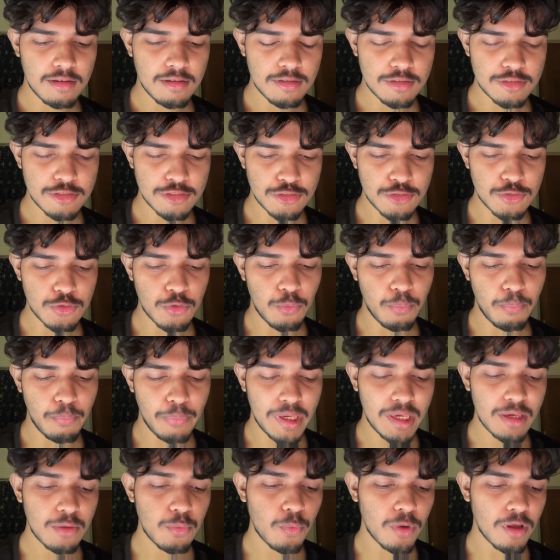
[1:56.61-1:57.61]
So
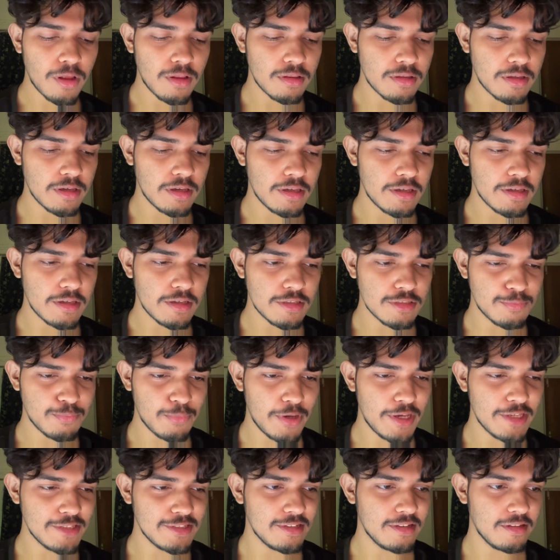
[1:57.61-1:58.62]
being wealthy is
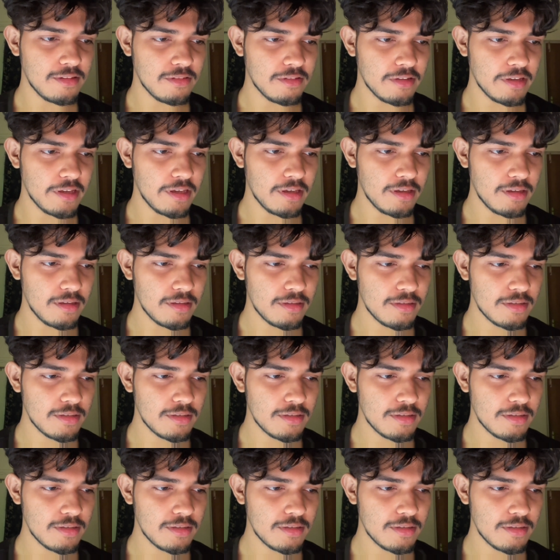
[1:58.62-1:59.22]
basically